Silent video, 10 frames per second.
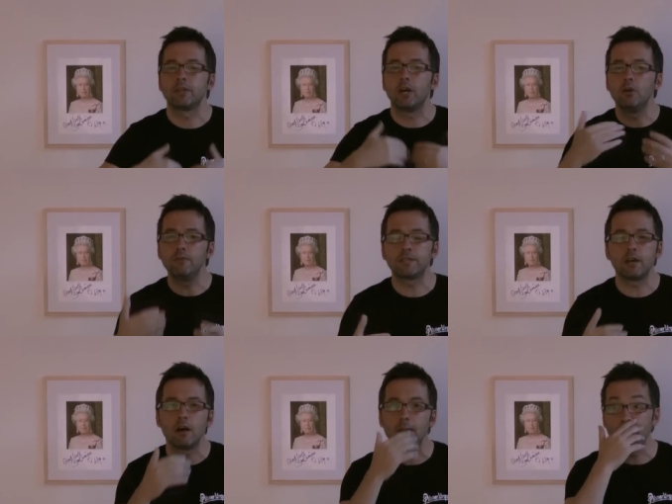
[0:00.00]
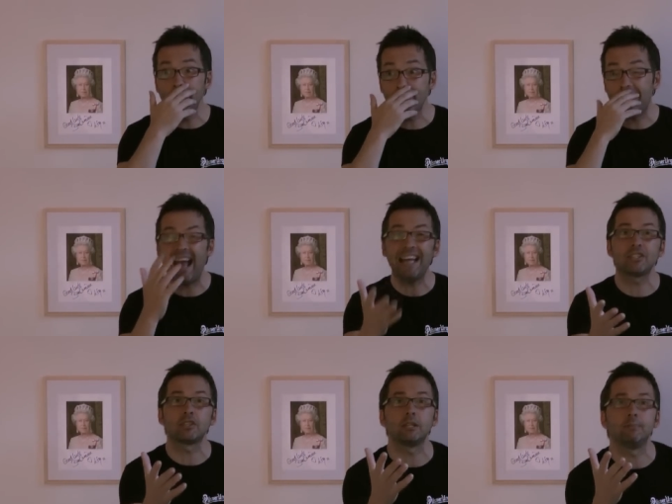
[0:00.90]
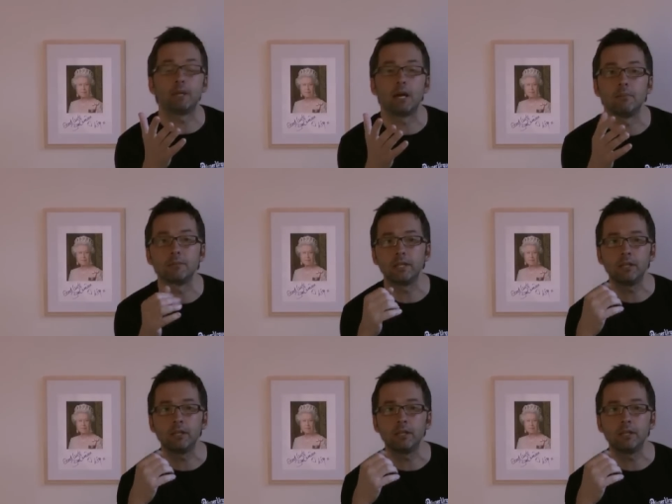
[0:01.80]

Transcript: So over time, beer actually becomes